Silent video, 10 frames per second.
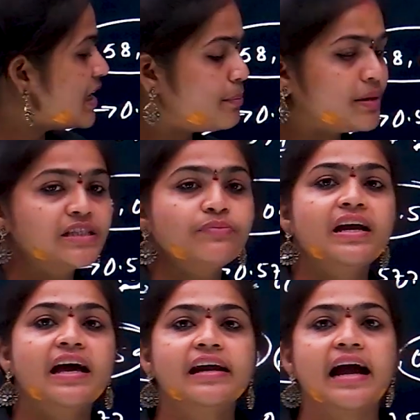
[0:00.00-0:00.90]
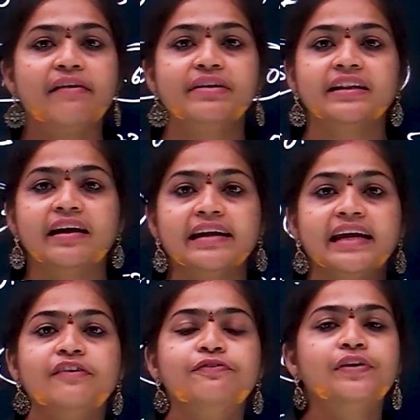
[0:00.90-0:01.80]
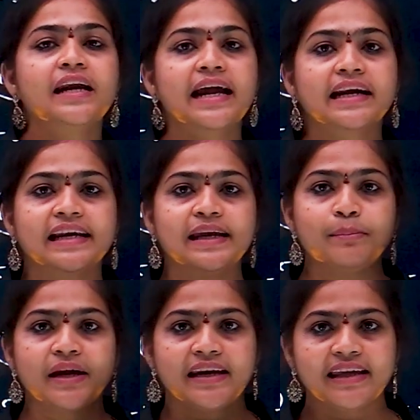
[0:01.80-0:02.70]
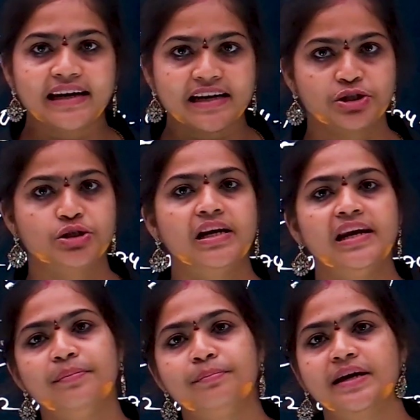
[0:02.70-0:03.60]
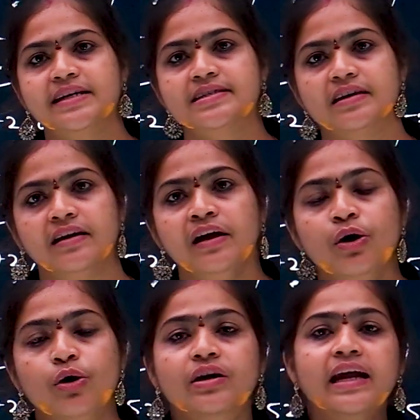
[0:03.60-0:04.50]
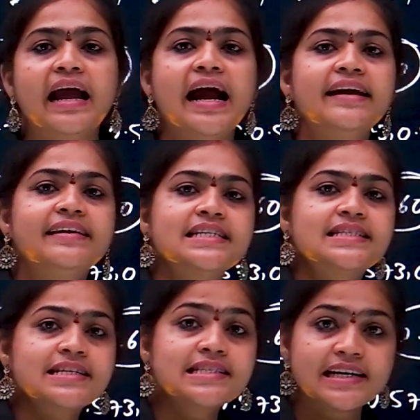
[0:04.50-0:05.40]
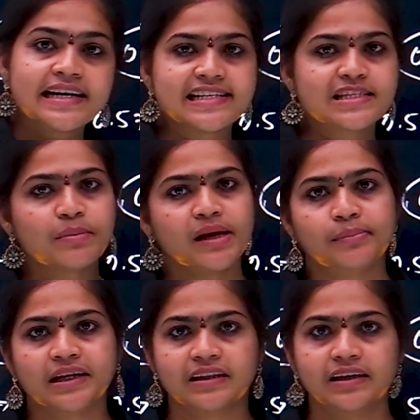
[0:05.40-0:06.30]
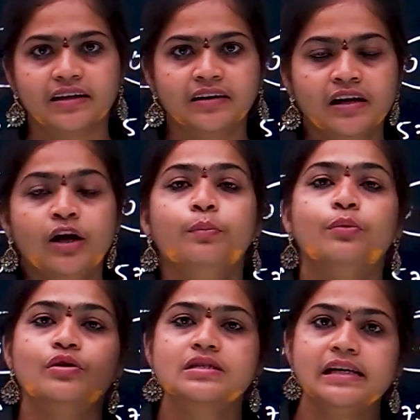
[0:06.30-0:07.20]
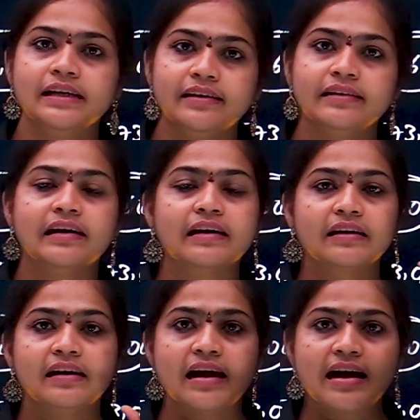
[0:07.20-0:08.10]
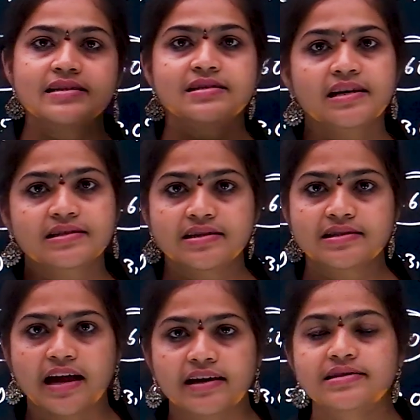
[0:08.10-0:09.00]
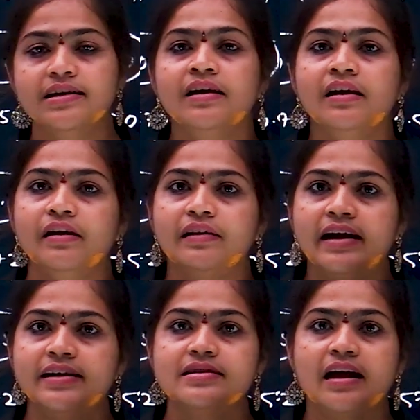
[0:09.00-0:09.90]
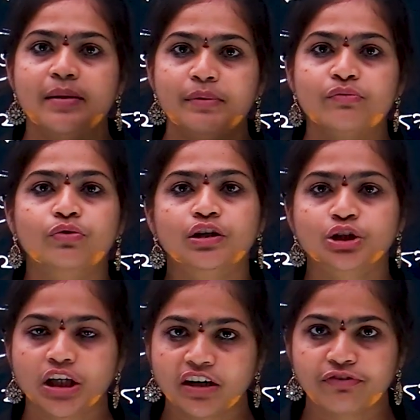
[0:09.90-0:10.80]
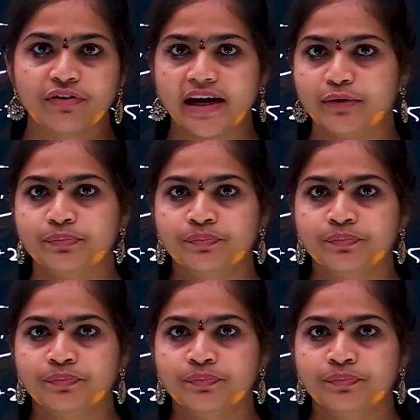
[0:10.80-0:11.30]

numbers we are having that infinitely many rational numbers. Okay, and this is a decimal method. Mostly in that last exercise, that is worksheet 5.